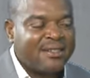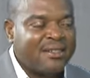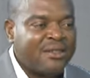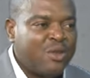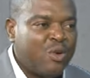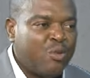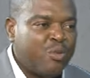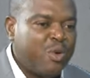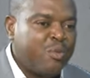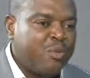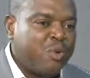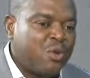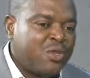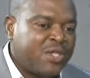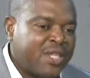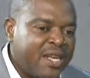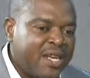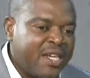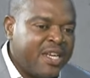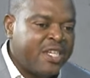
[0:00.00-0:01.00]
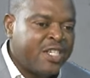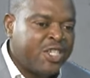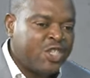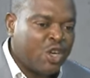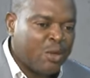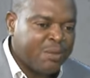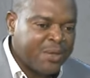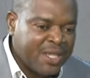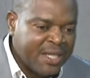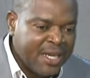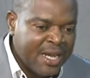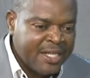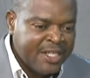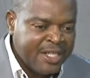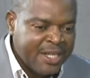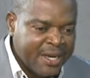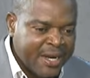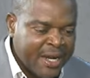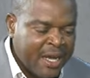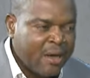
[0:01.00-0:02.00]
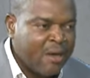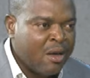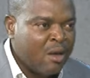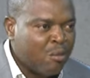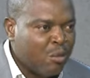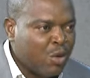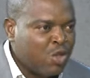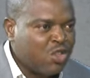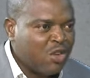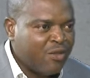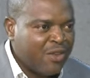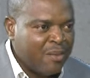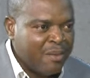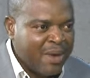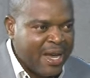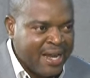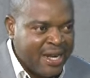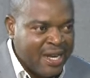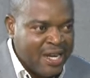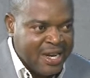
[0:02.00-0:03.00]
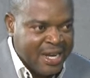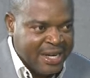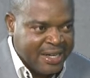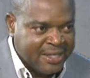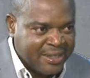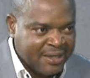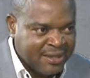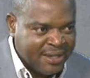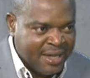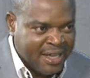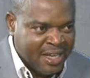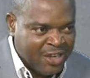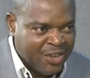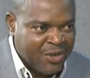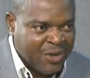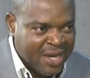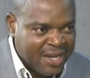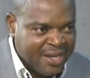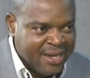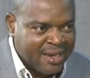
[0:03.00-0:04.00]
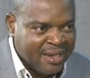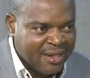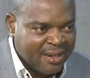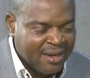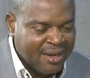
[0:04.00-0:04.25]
You know, people selling in shops in Nigeria, most of them are learned, they're educated,